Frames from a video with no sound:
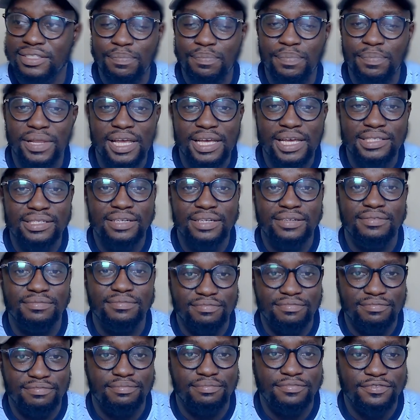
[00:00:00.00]
the players did
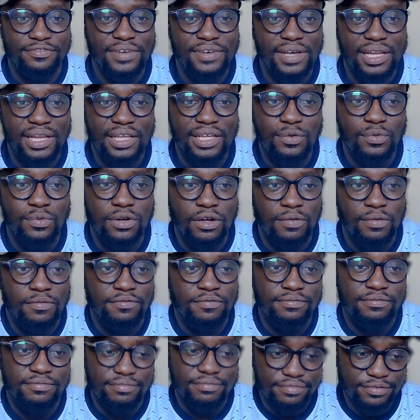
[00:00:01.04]
fairly well
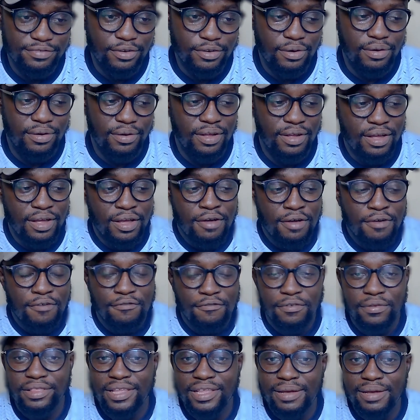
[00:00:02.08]
for
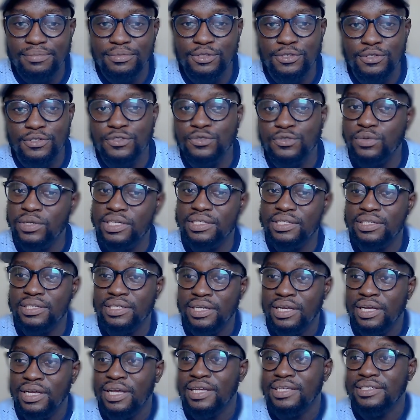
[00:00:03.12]
them to switch
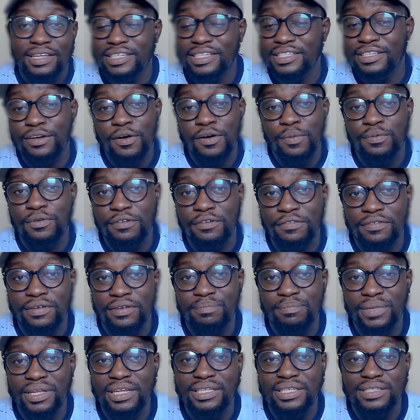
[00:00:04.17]
just a couple of
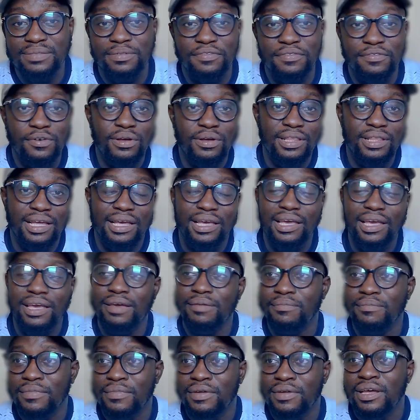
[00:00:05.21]
minutes before the
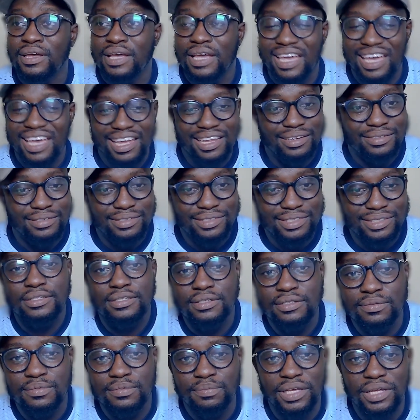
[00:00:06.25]
game and
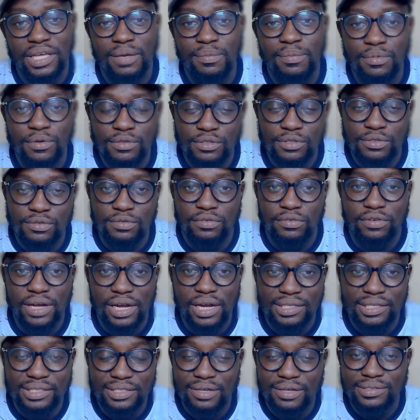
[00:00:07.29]
still be able to
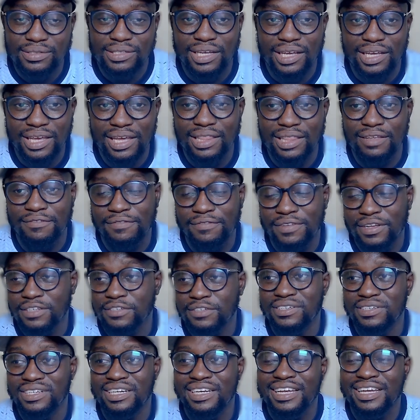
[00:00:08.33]
grind it out and get the
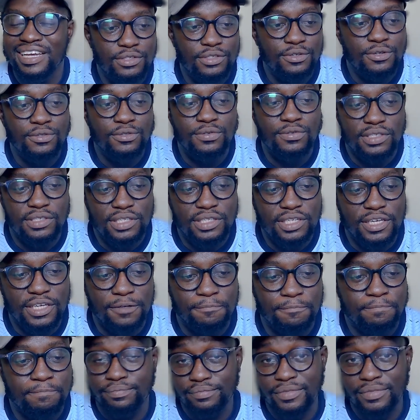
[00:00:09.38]
victory. It's good to see.
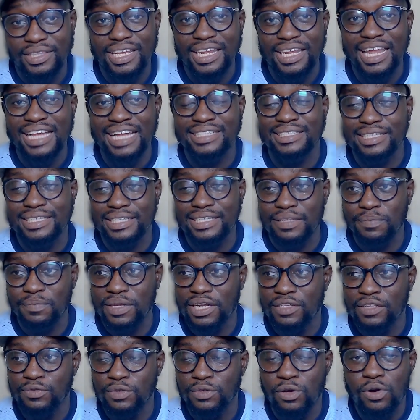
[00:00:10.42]
In the 19th
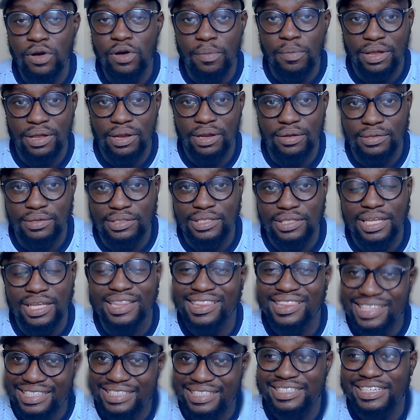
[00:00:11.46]
minute, we got a penalty,
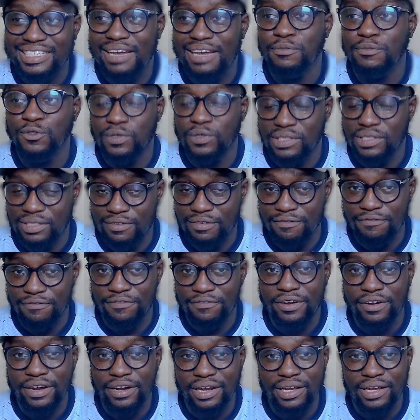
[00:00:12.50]
and this time it was a
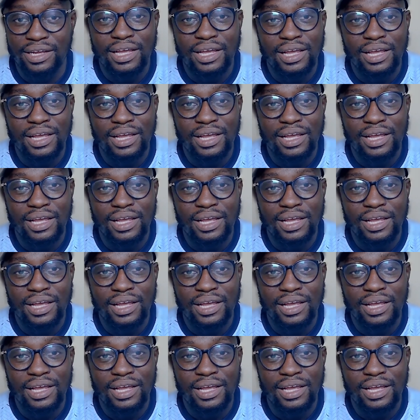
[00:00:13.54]
very